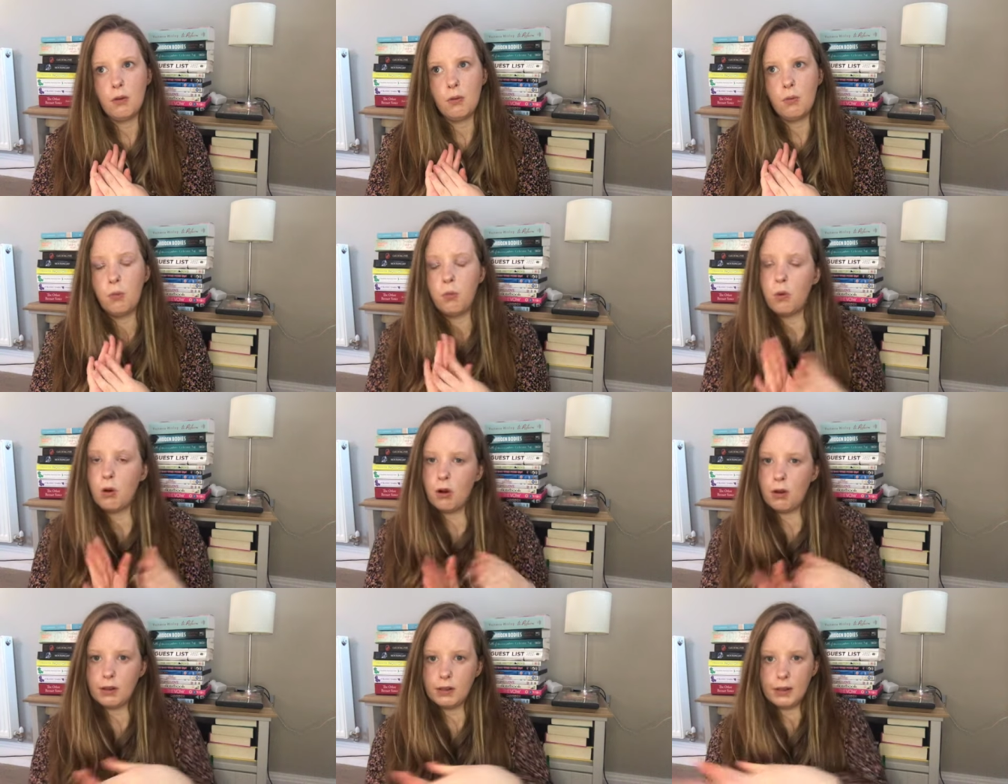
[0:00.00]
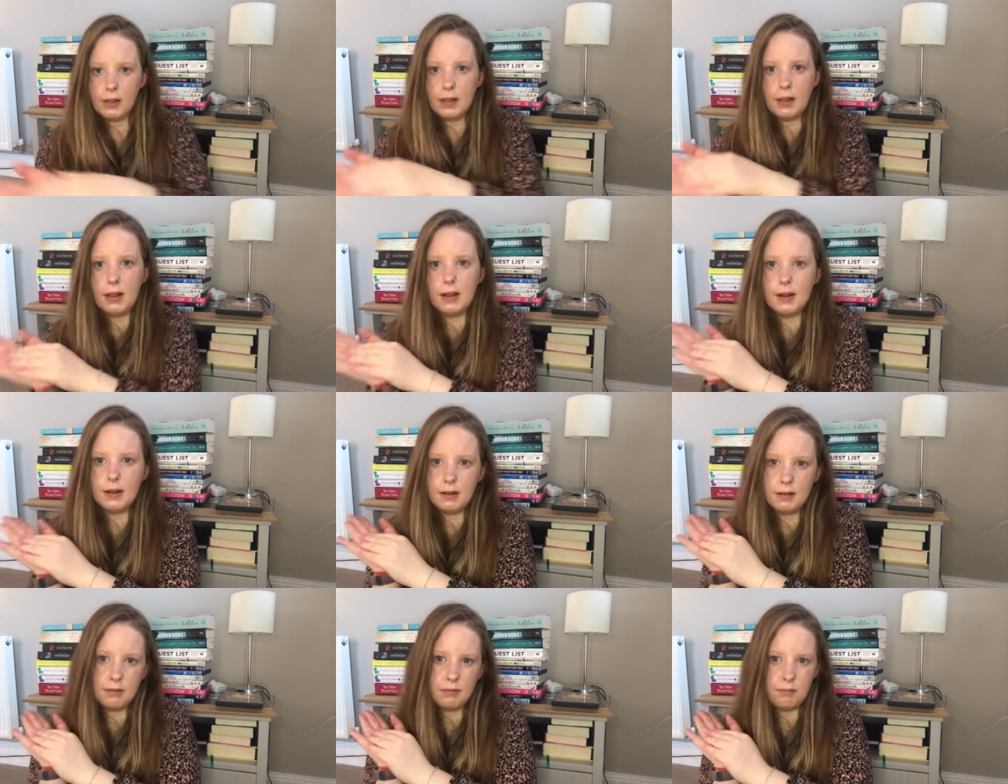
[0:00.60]
what the
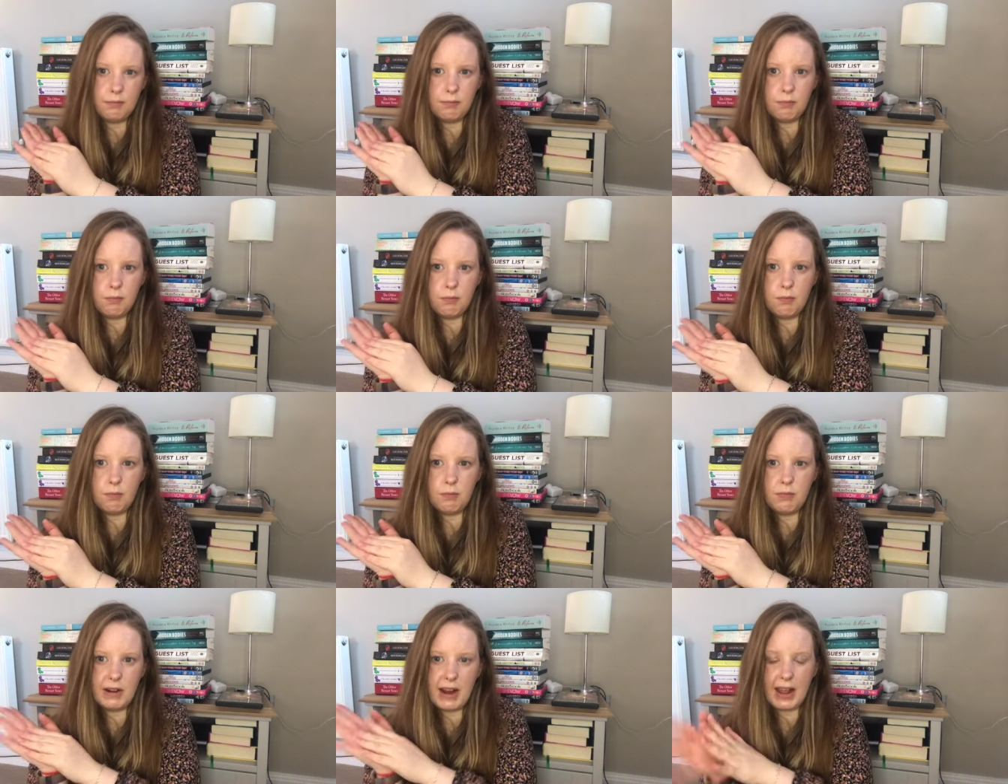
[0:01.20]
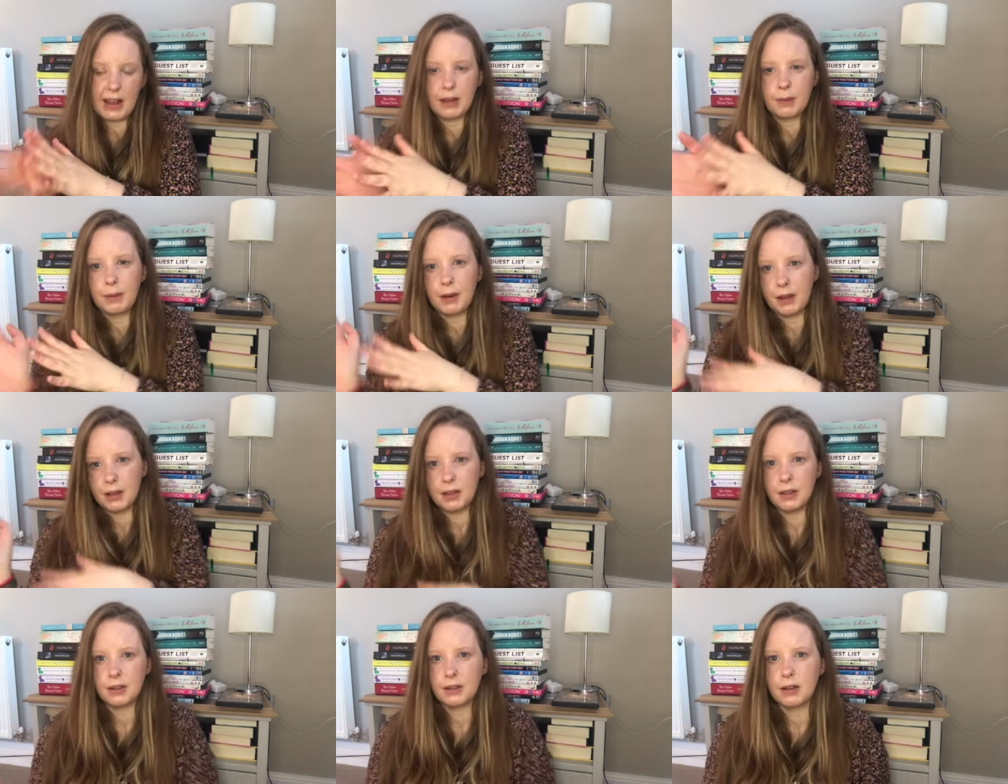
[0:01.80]
next
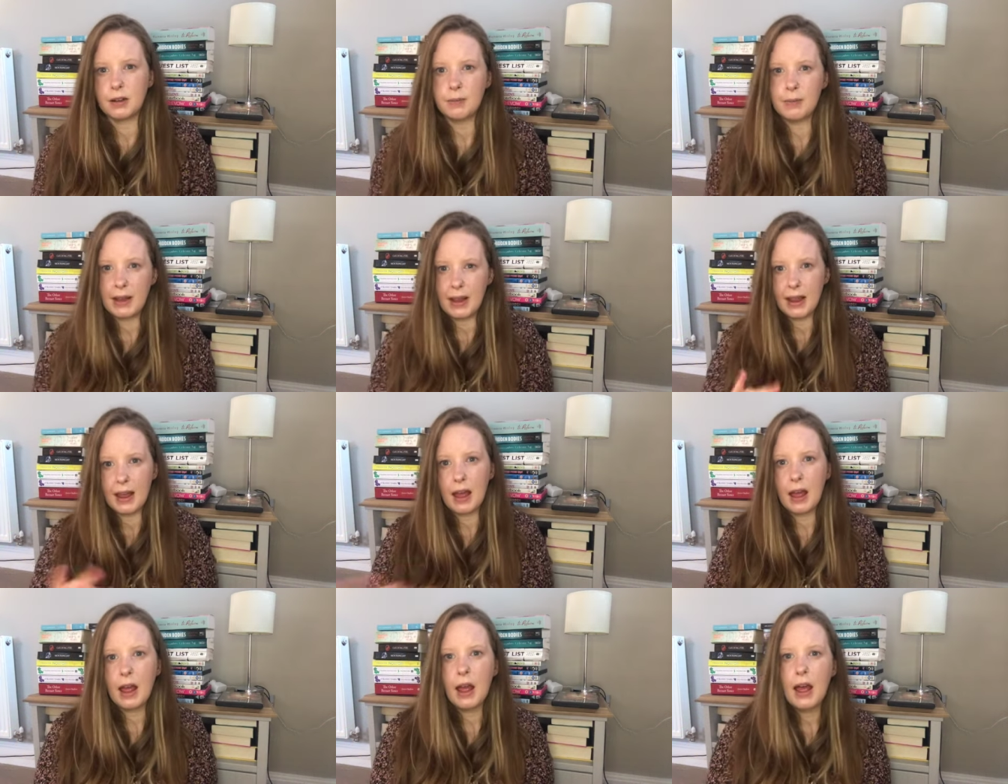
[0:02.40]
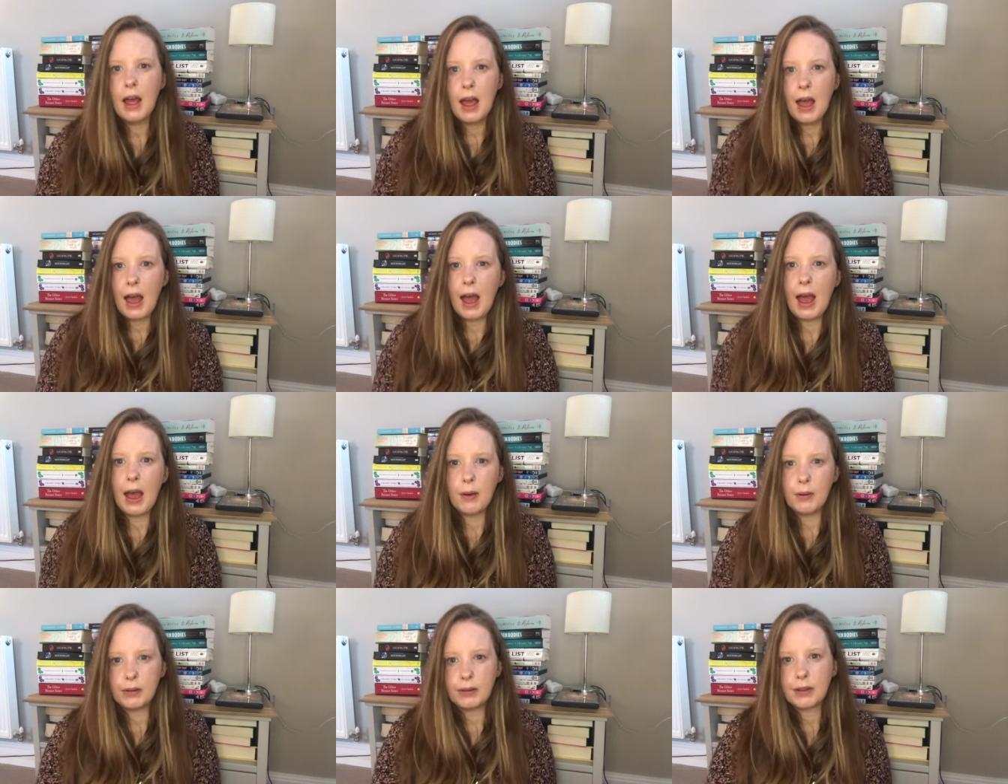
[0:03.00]
path is going to be,
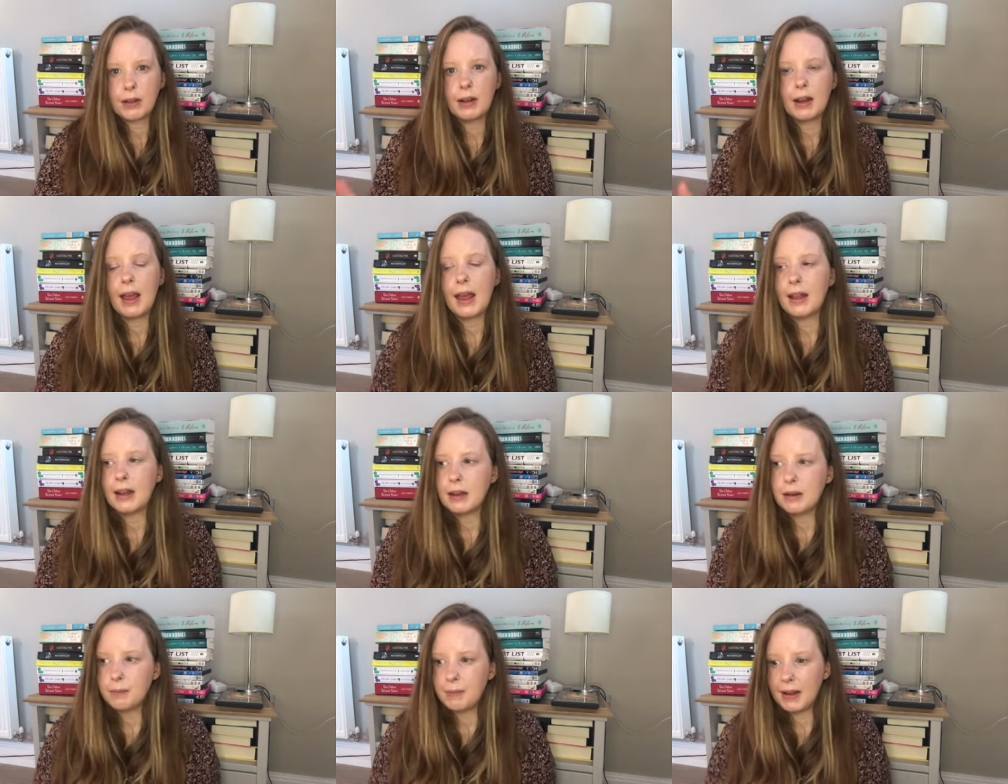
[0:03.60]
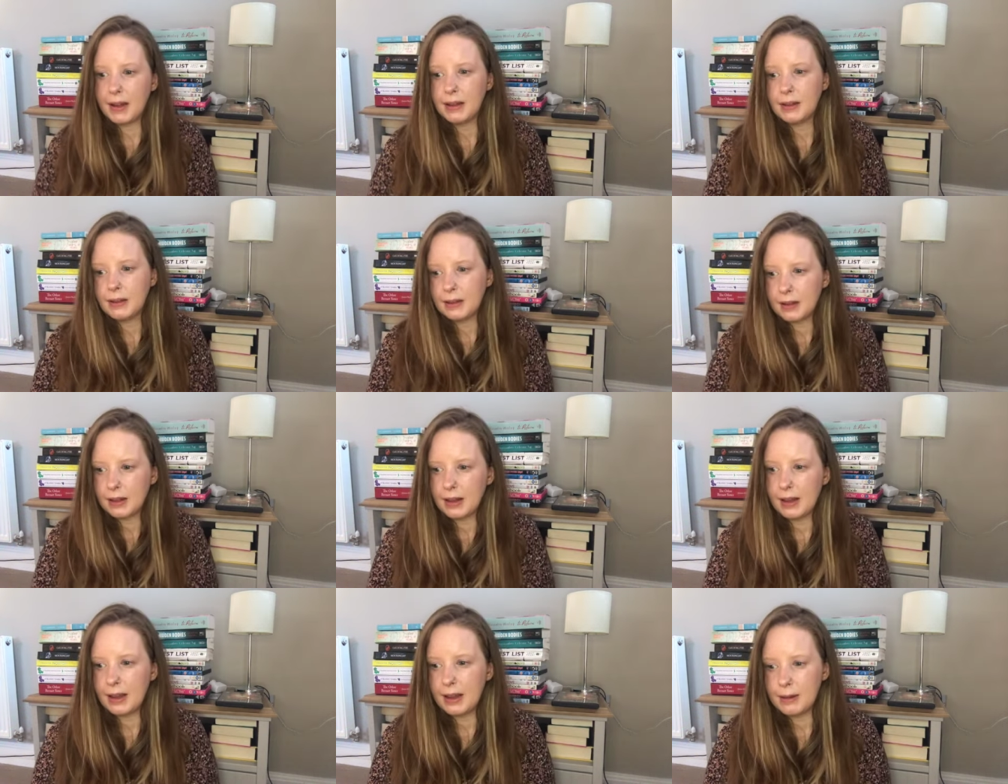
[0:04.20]
how it's going to end
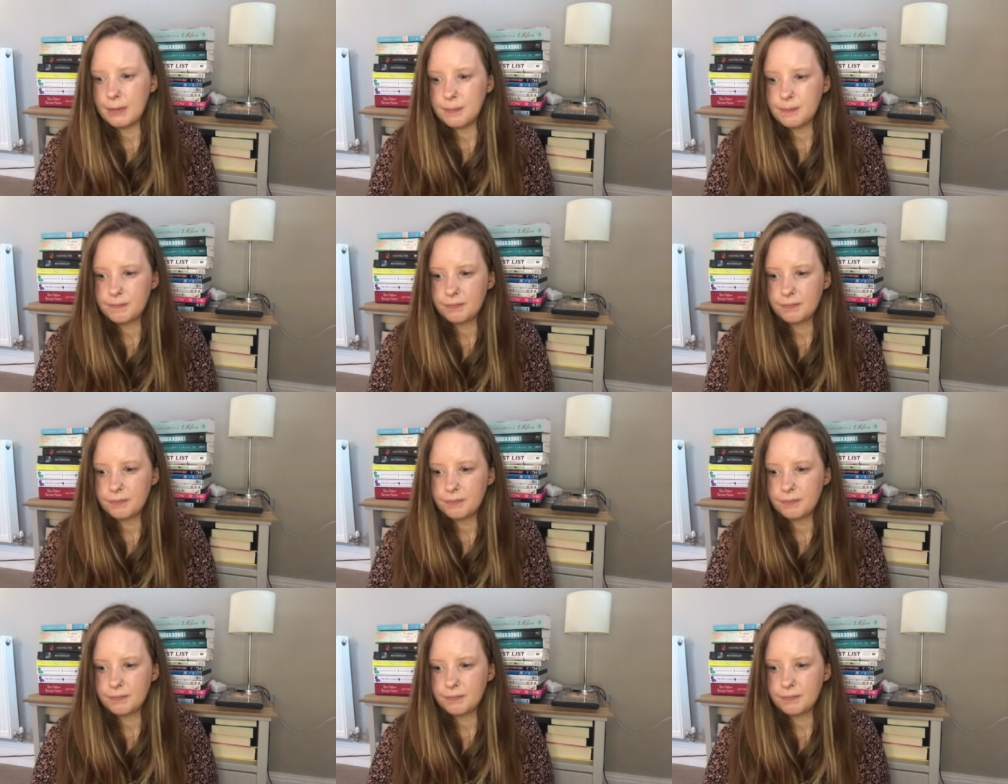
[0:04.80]
basically.